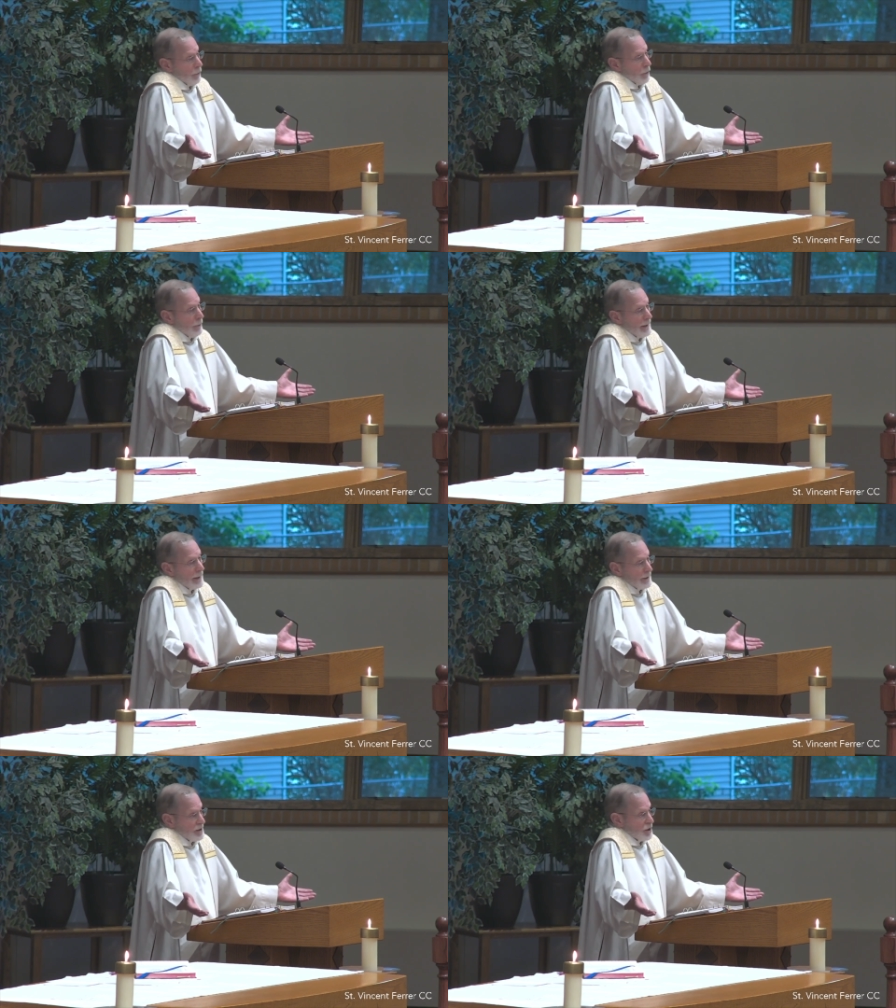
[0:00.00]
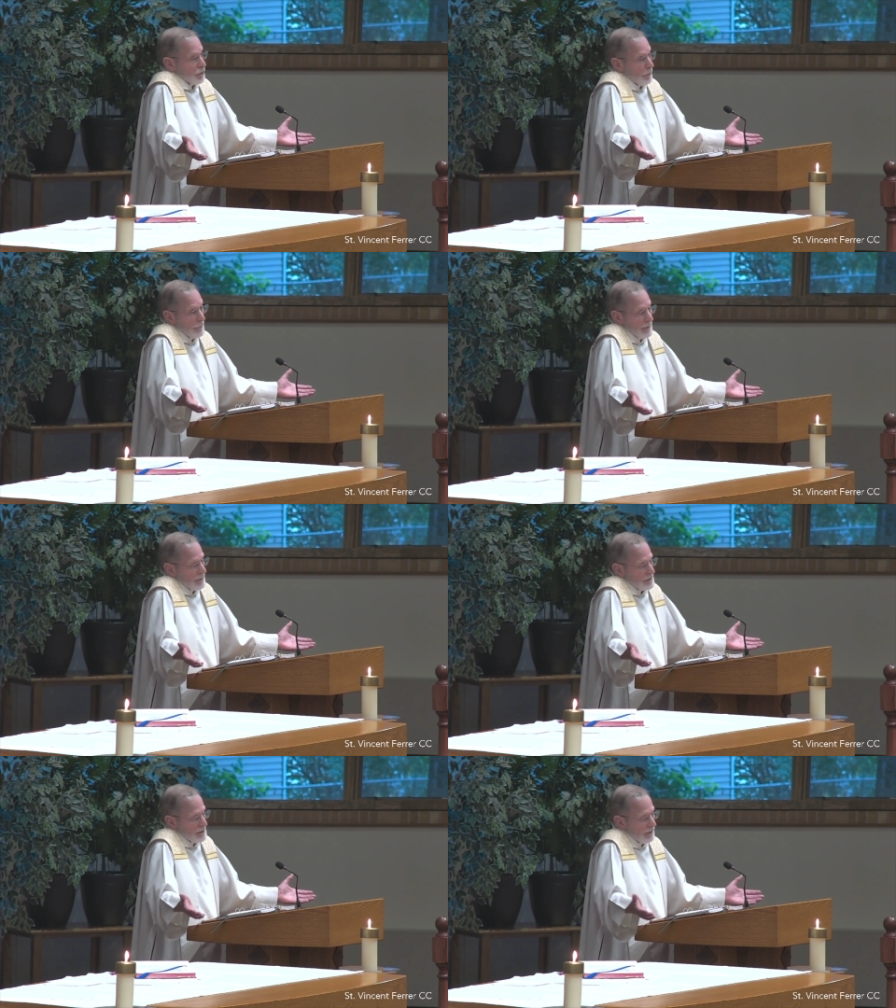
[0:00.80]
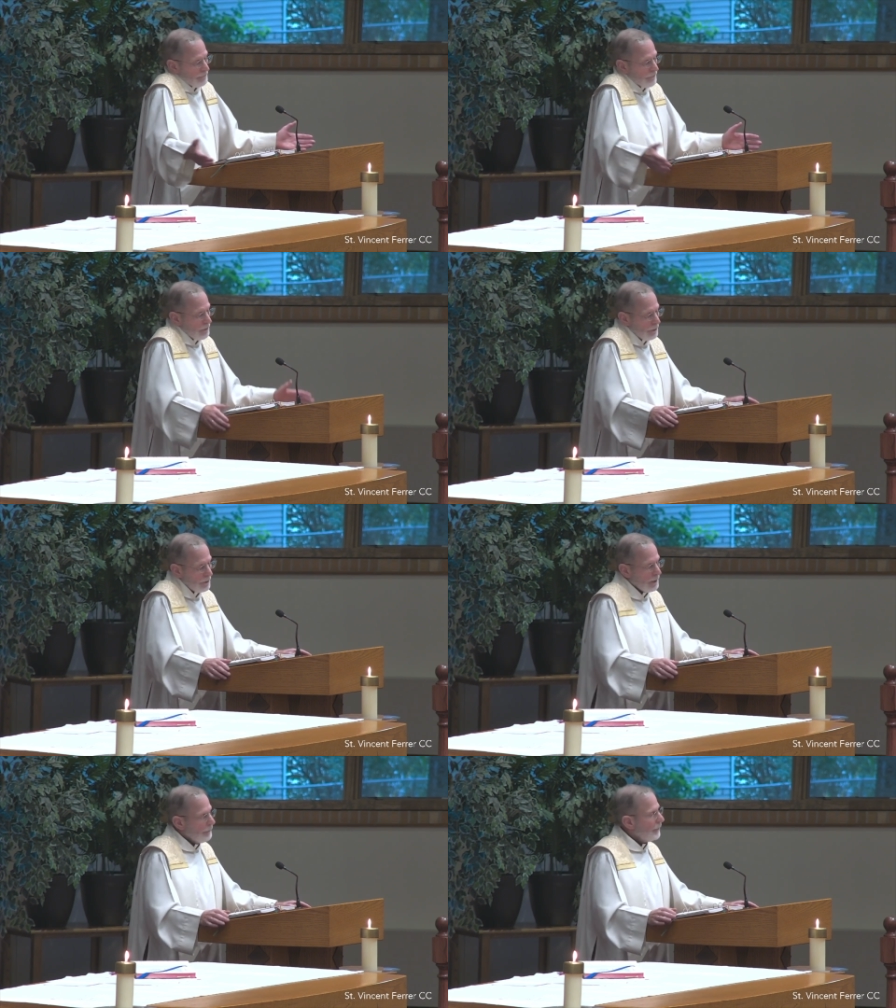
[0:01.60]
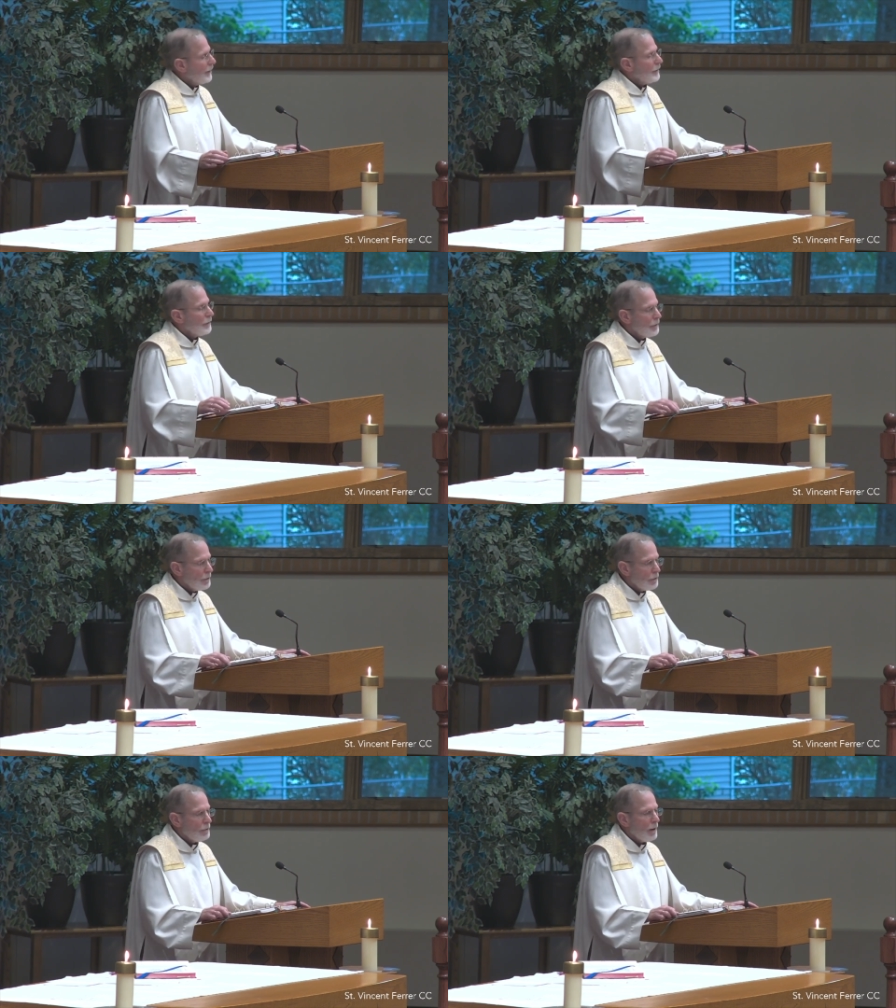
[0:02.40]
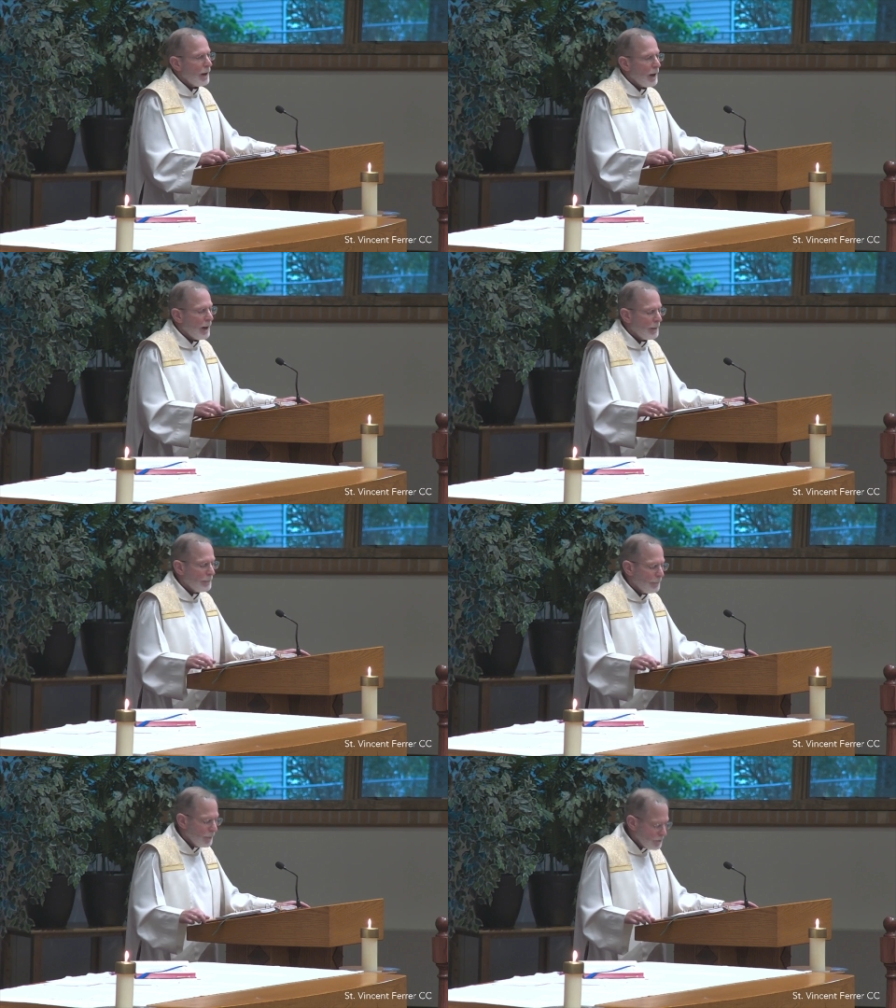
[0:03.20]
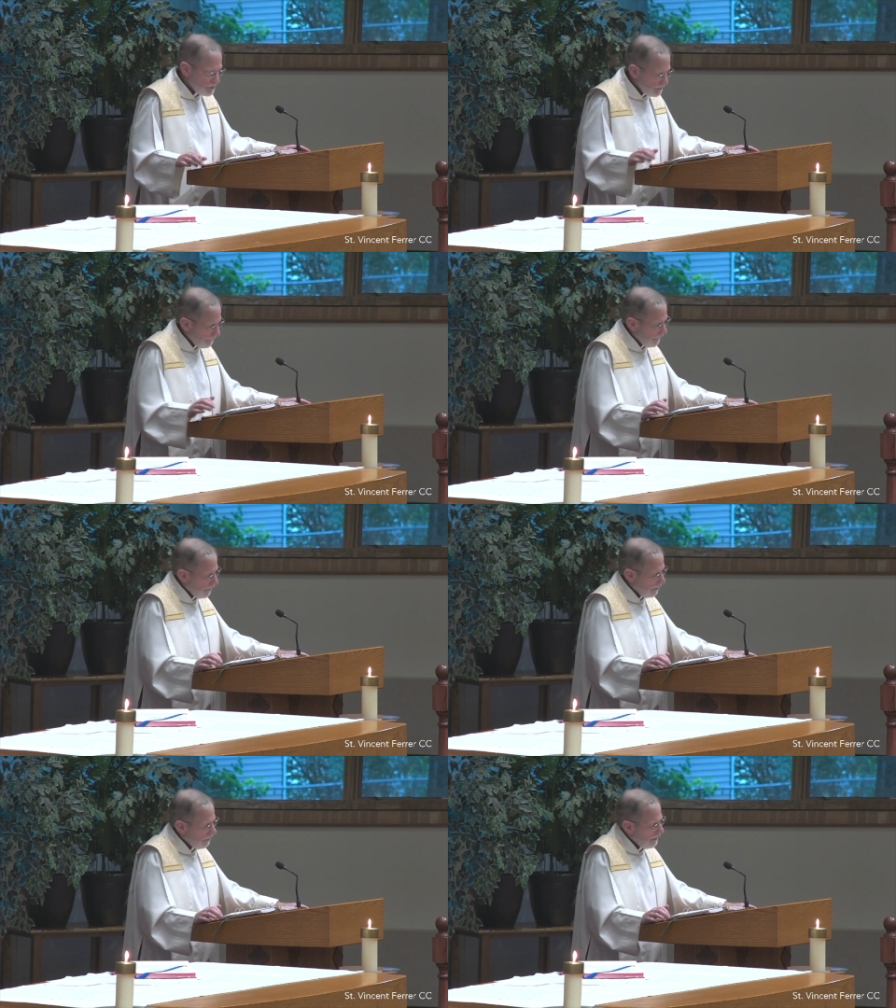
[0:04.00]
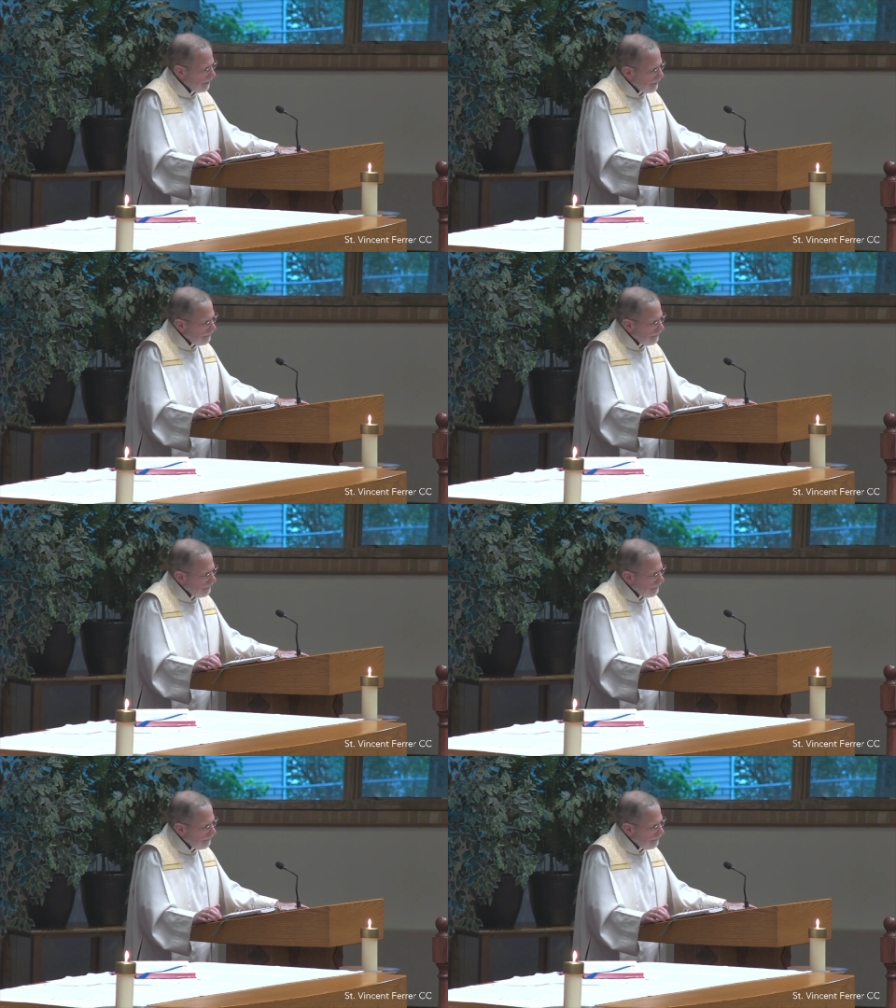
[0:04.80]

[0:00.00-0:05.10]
We're weak and stupid and sinful, but you are merciful.